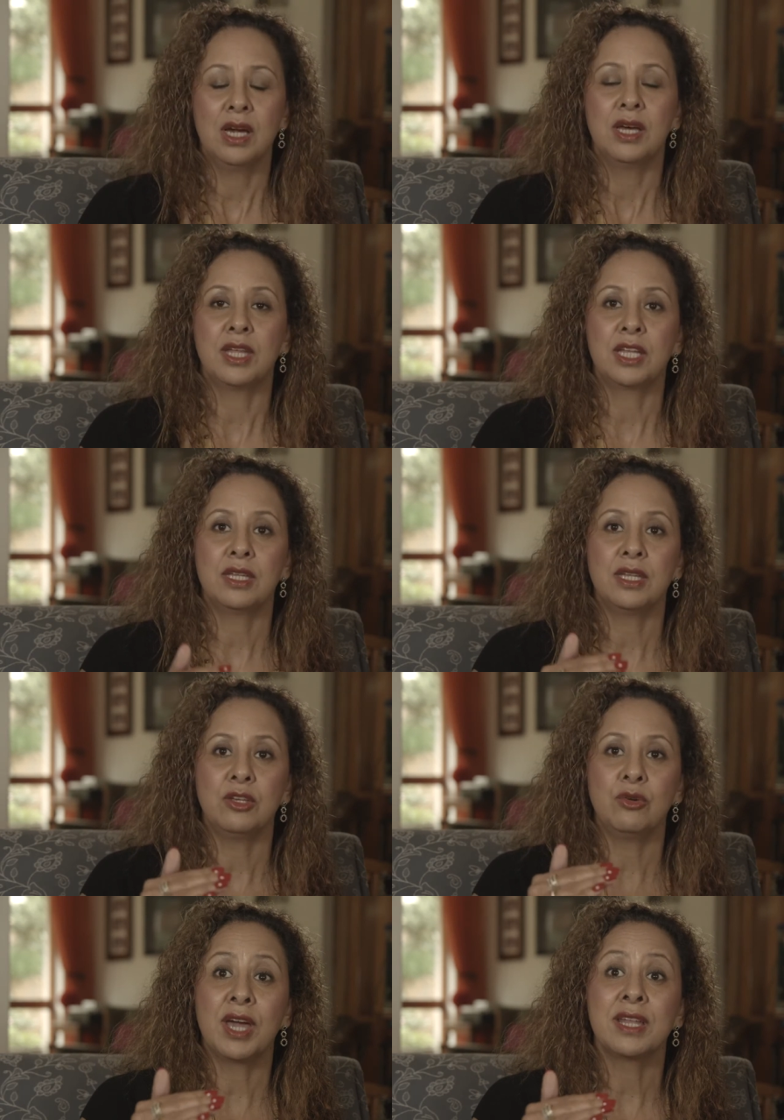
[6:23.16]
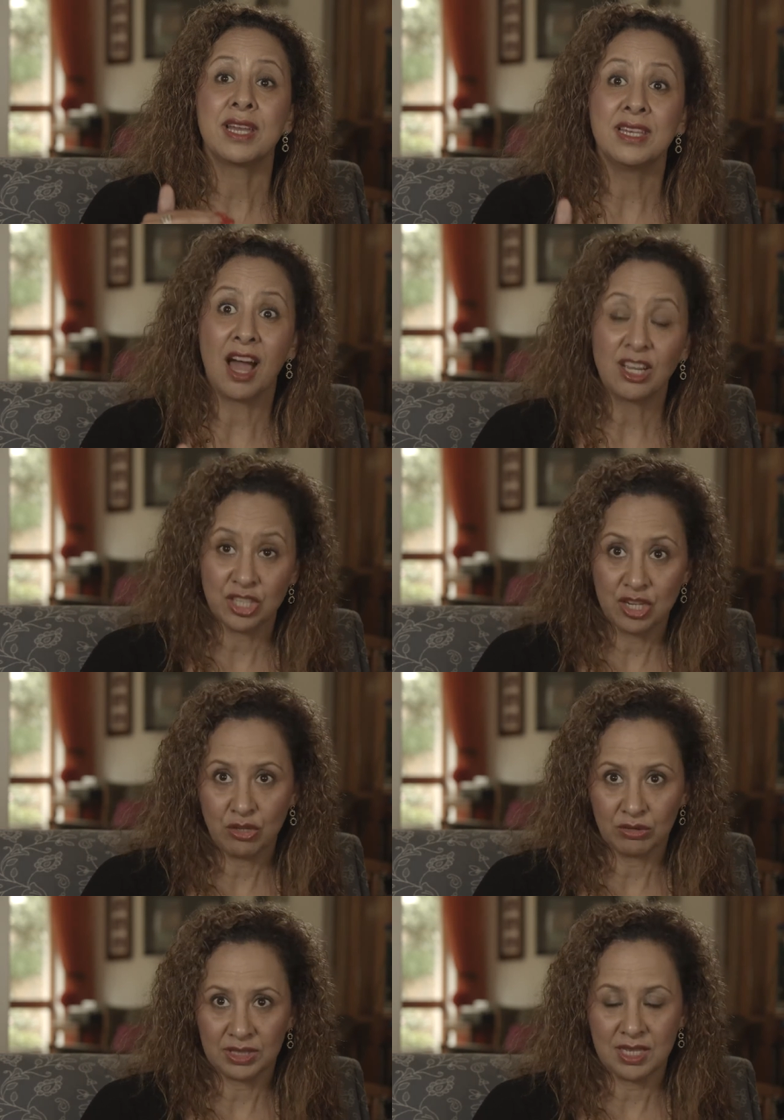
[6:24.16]
that you get a reduction in
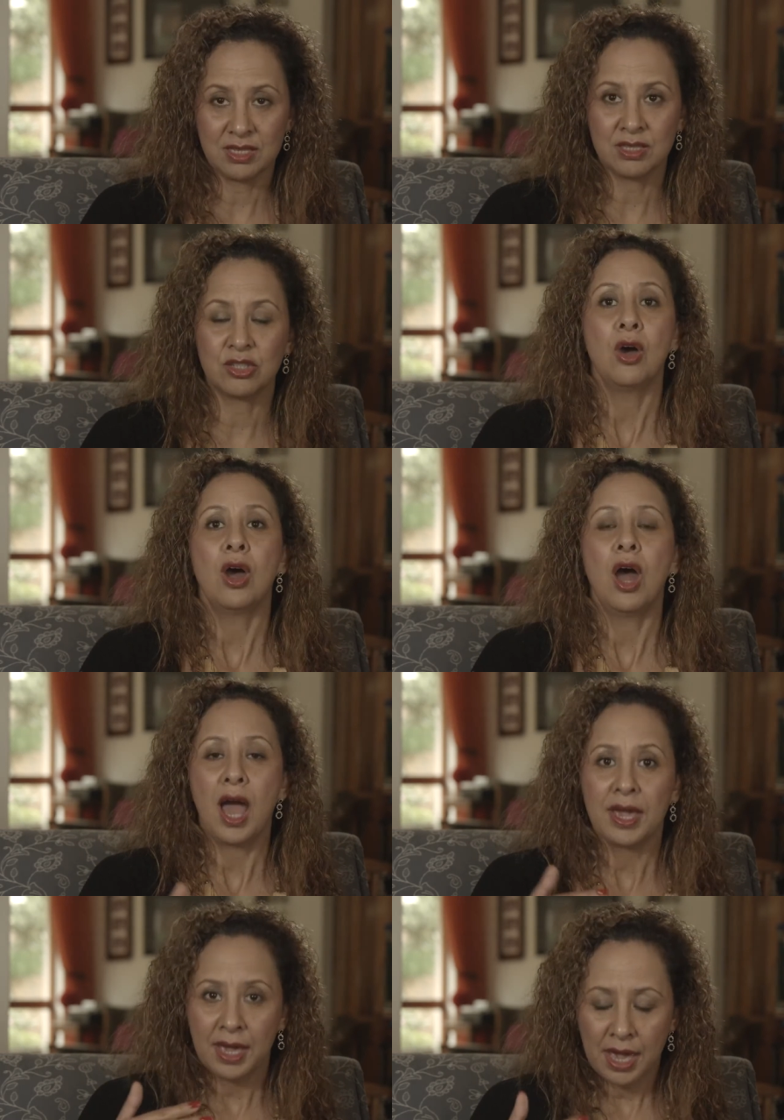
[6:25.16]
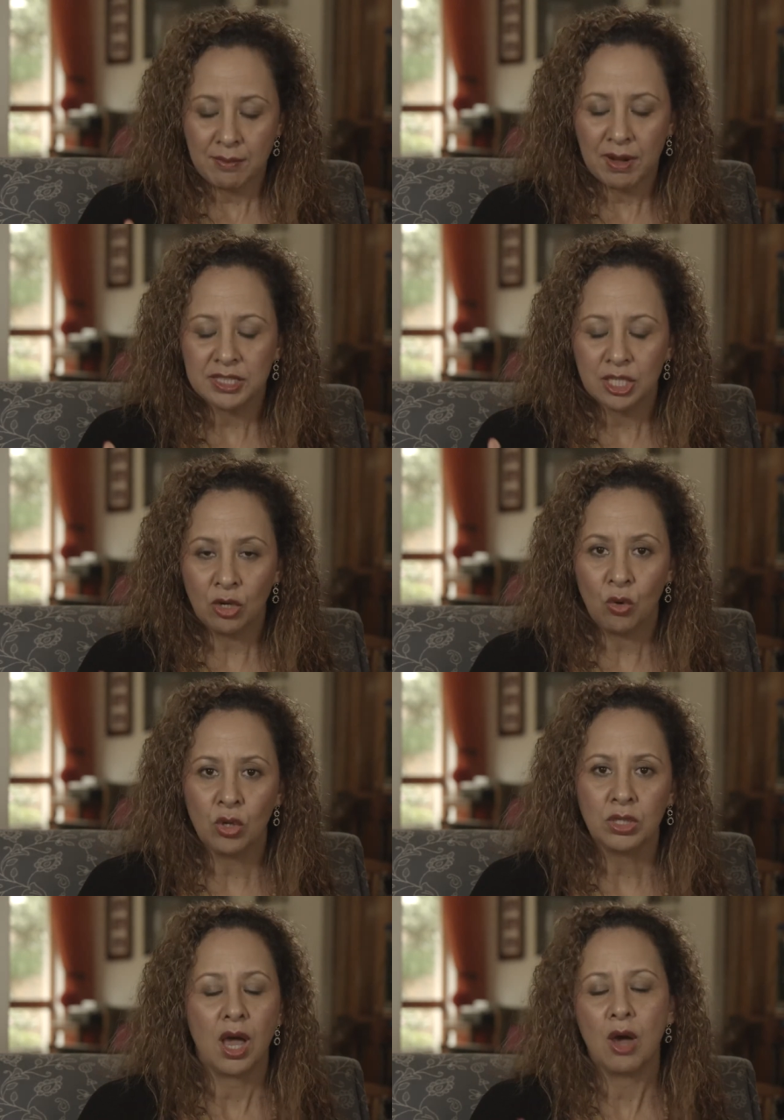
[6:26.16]
your sentence. I came and I said,
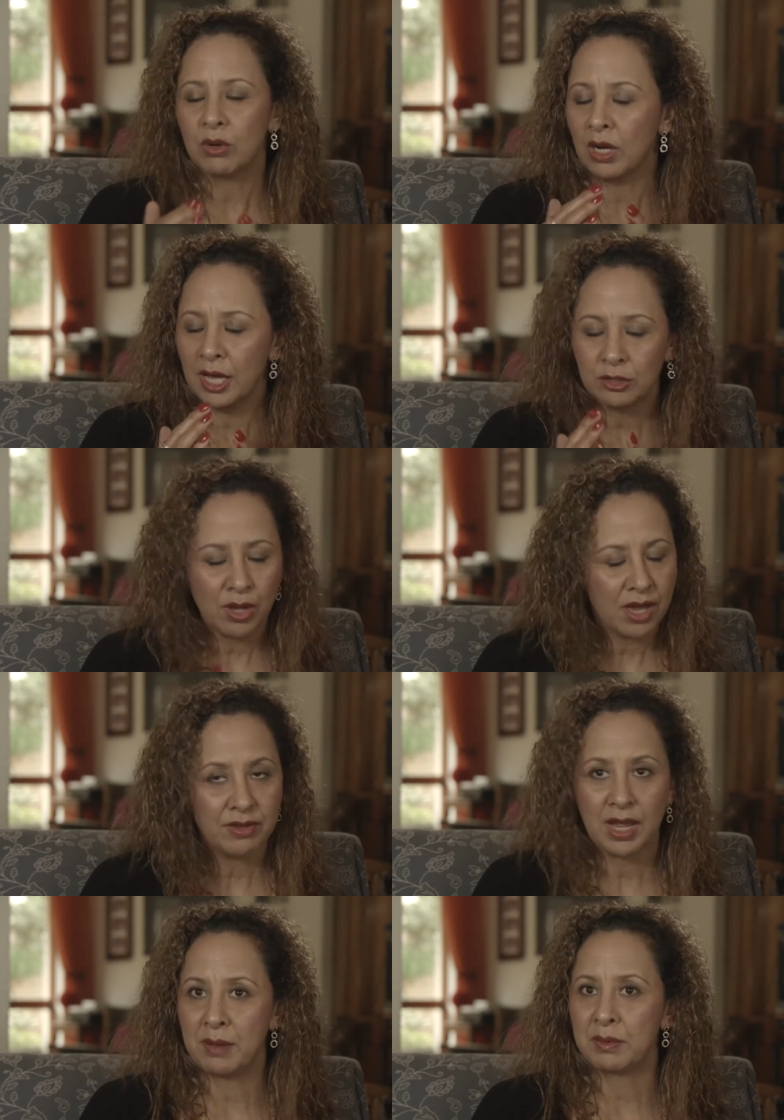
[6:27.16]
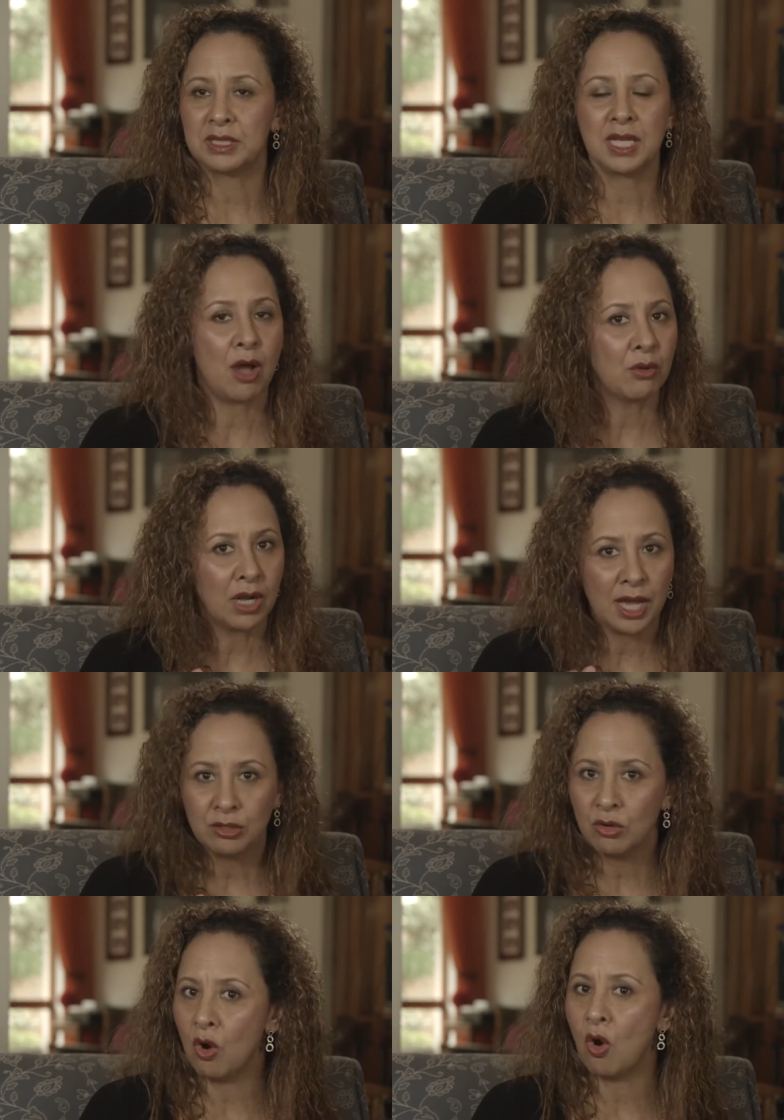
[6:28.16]
Lord, I would like to have an amnesty. I would like
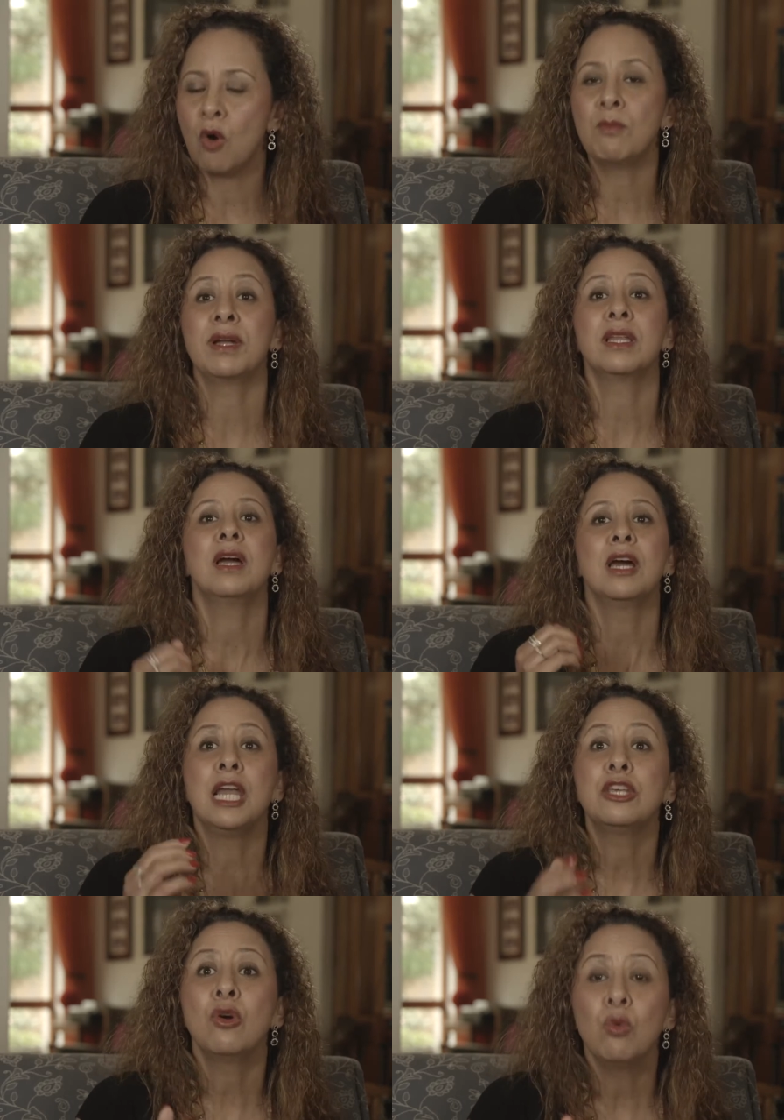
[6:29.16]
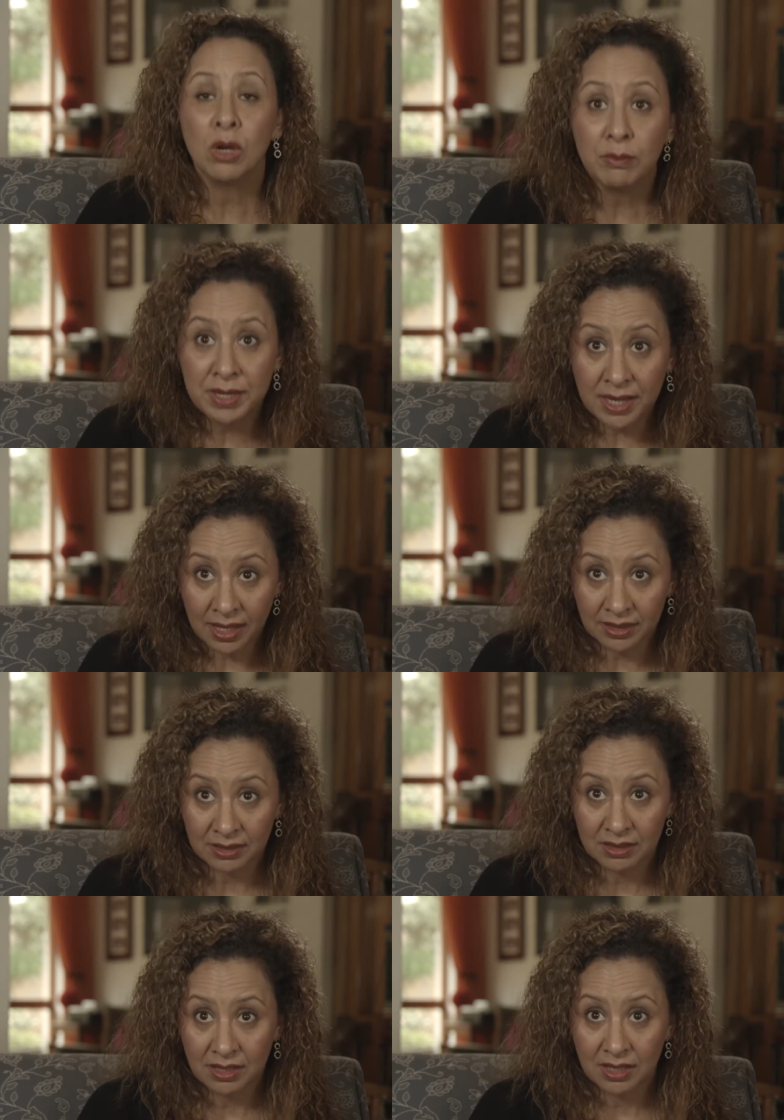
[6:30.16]
to go home, but let your will be done.
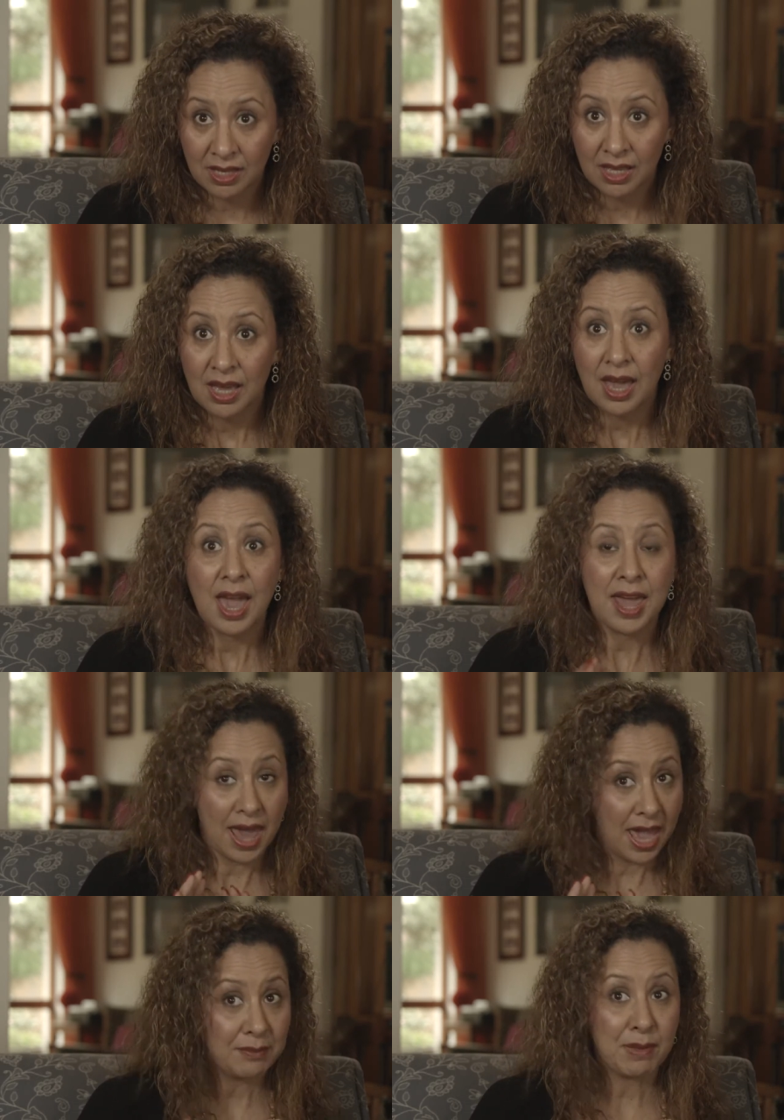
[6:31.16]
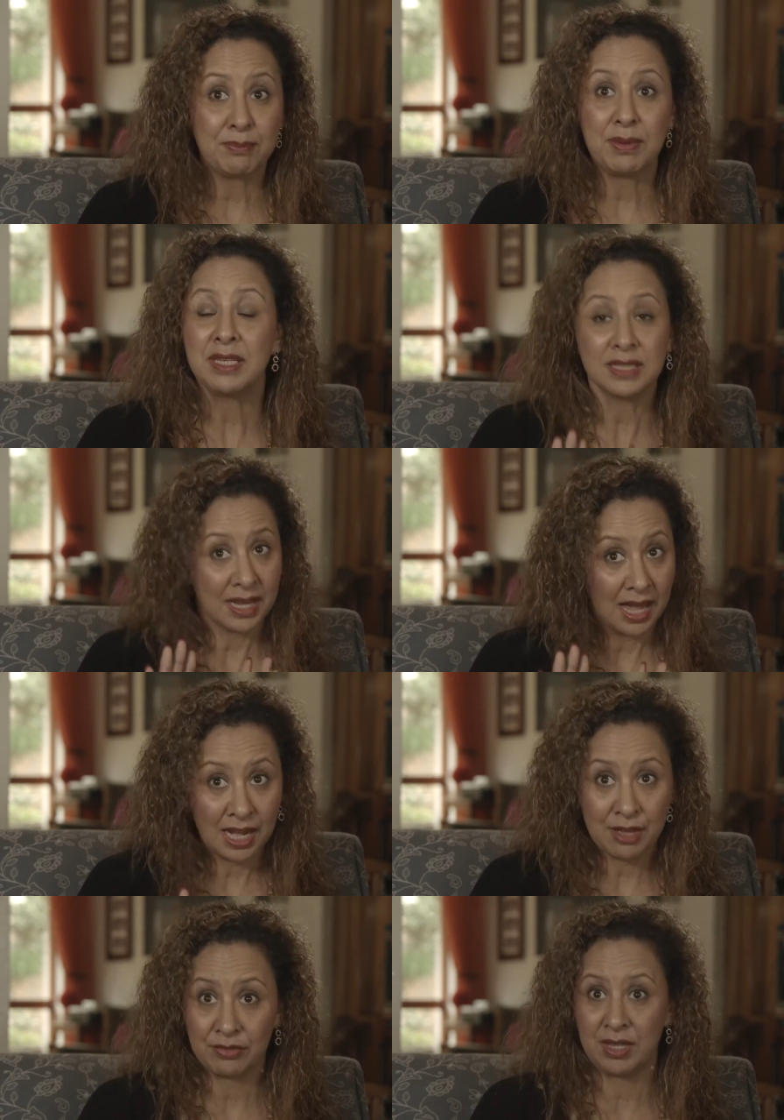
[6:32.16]
And I had my peace and I
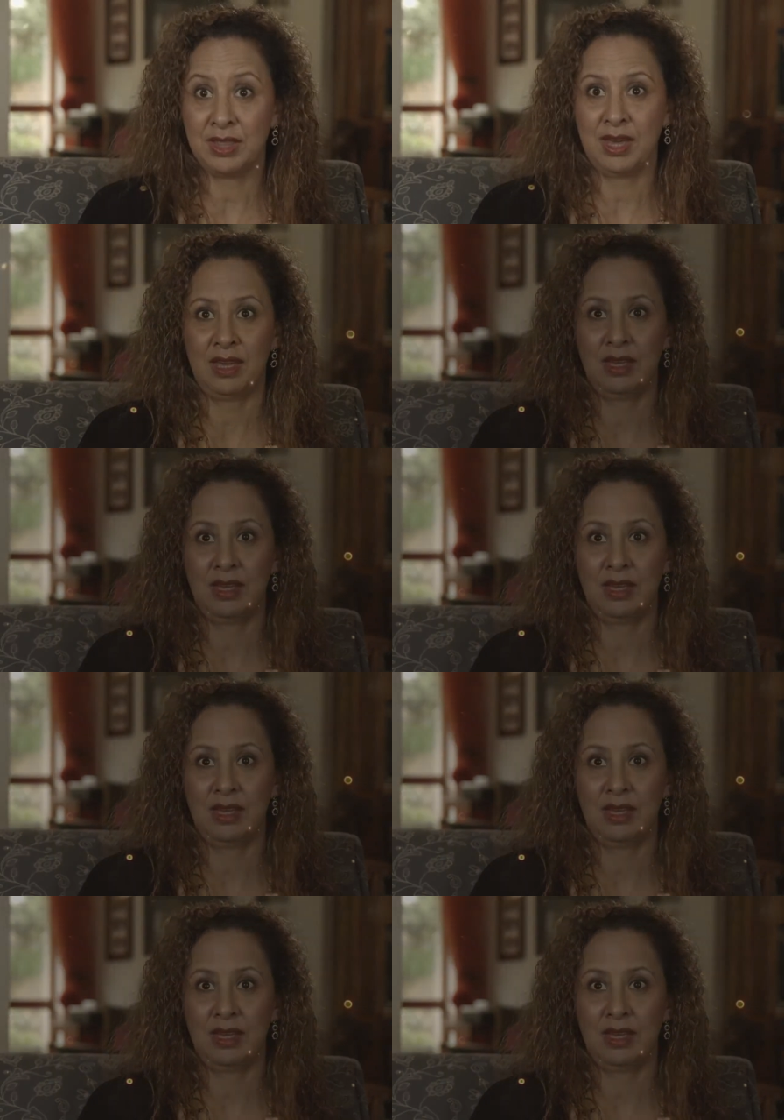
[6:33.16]
left it there.